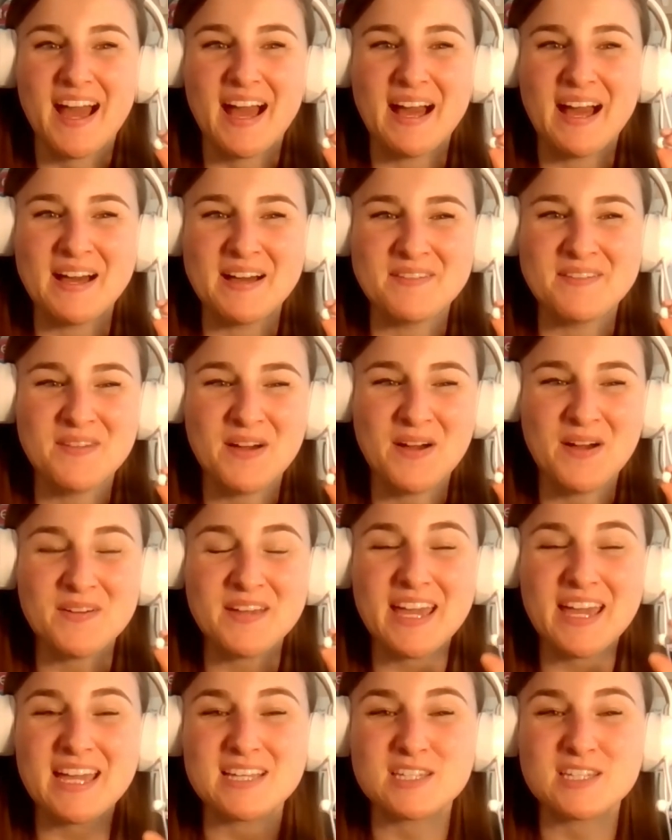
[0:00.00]

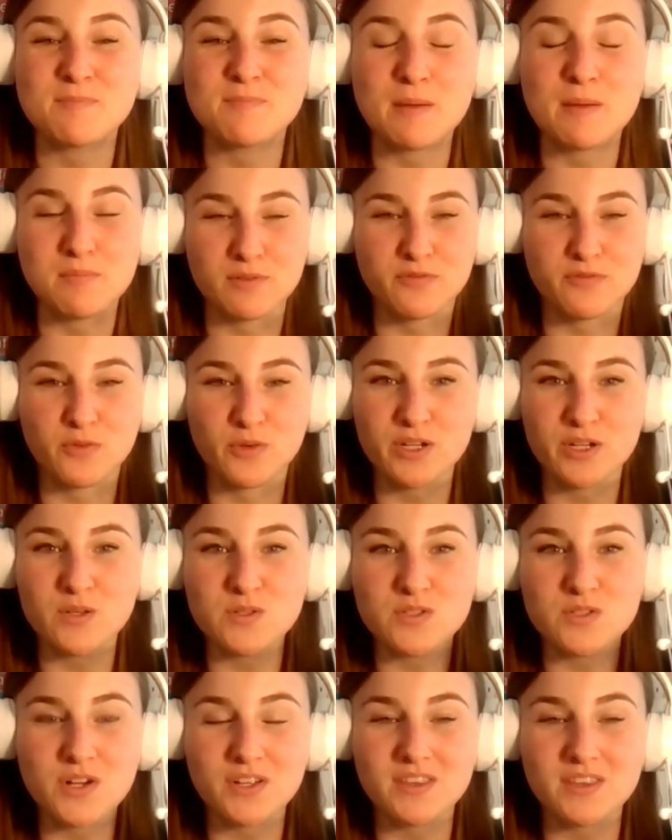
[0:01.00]
Okay, but before you
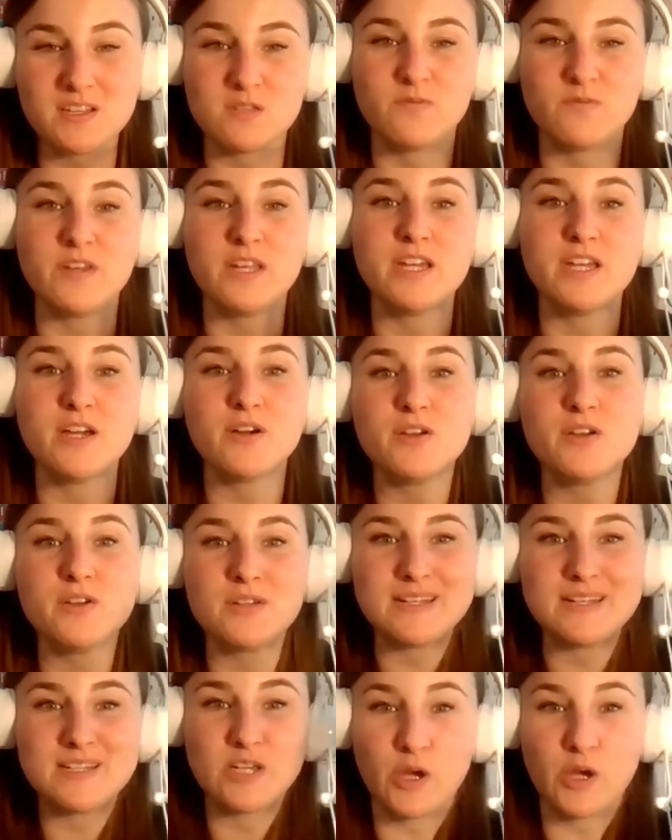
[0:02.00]
start this video, you
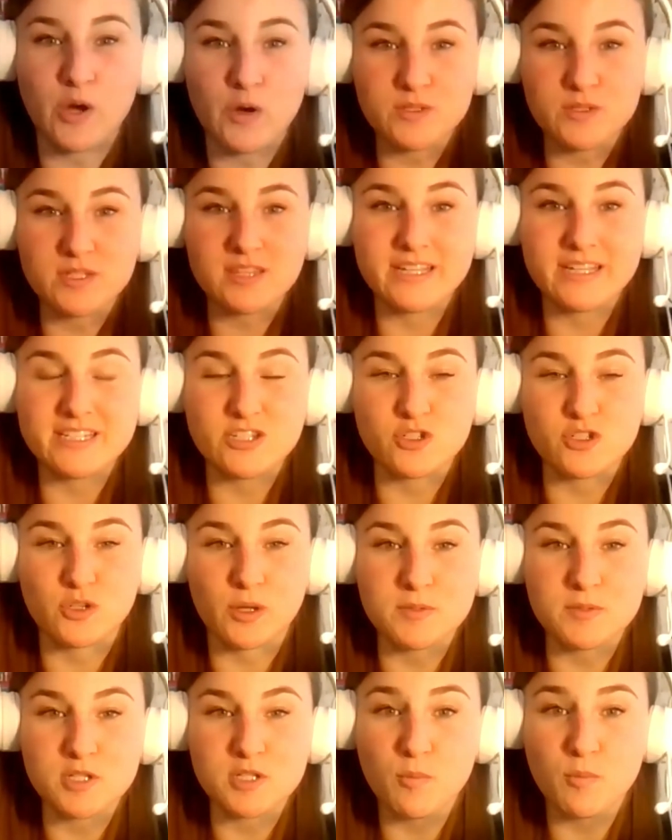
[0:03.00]
need to go to the
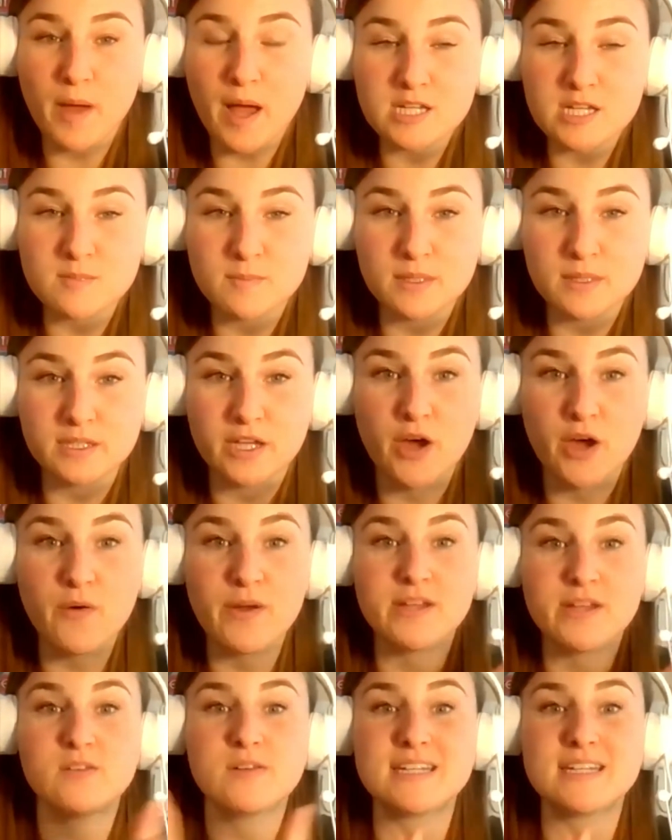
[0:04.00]
description box below
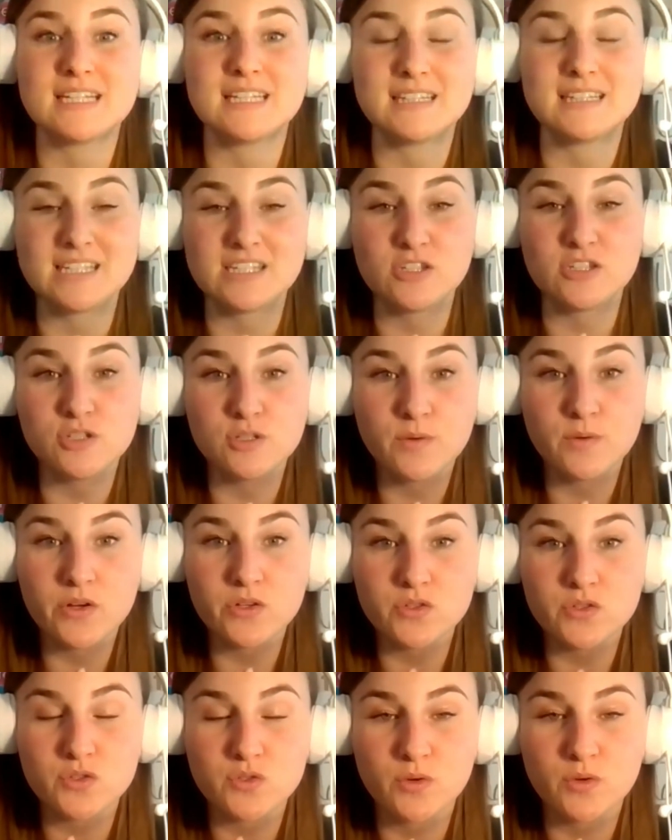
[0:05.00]
and you need to listen to our
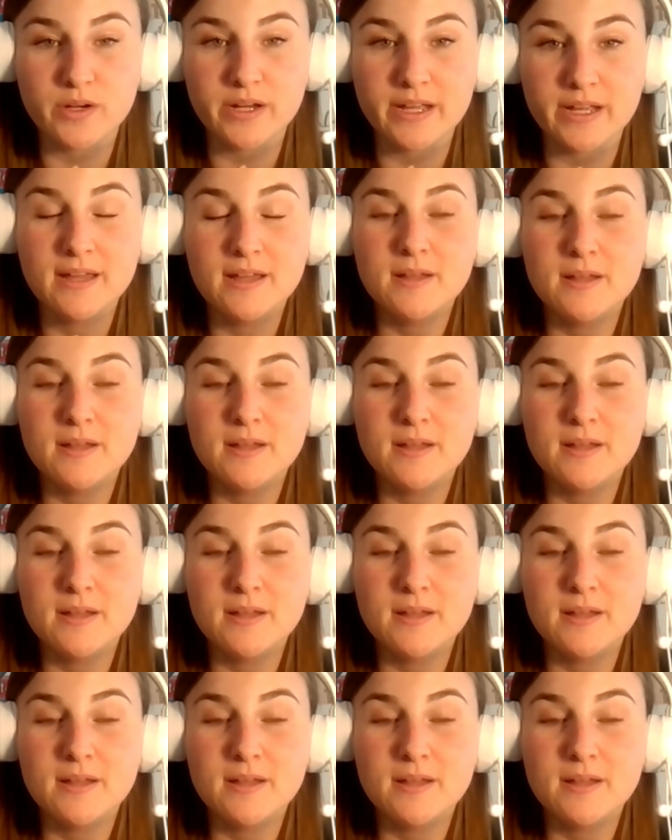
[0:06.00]
story